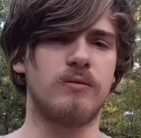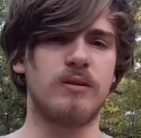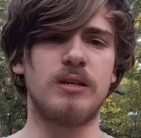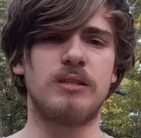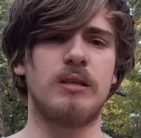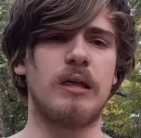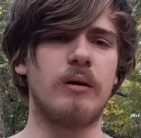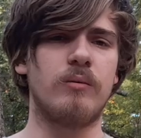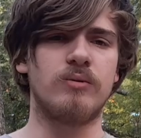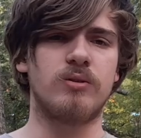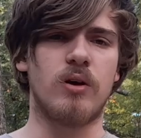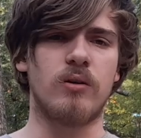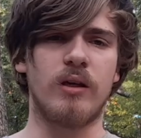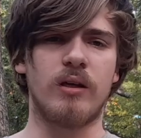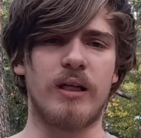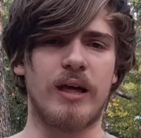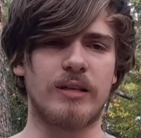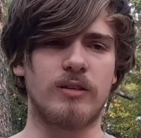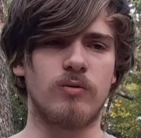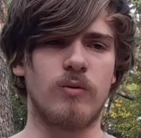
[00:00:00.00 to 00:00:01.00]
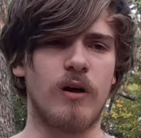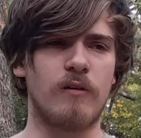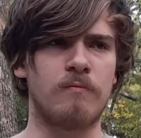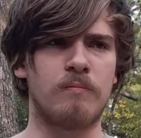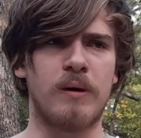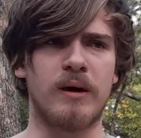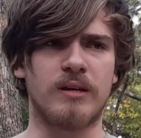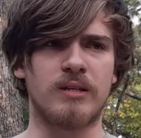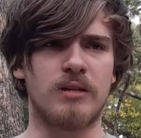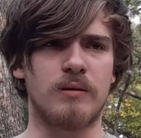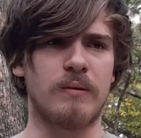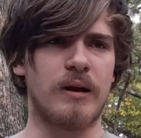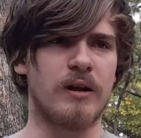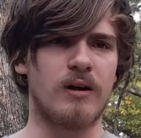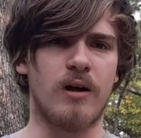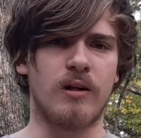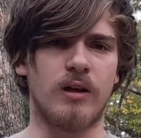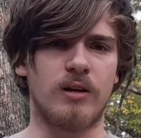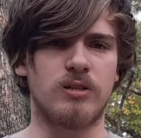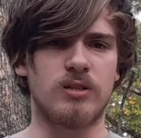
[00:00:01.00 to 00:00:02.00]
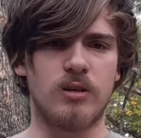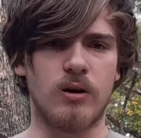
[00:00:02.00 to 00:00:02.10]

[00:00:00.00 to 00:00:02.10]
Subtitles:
This thing was only like 12 bucks to my knowledge.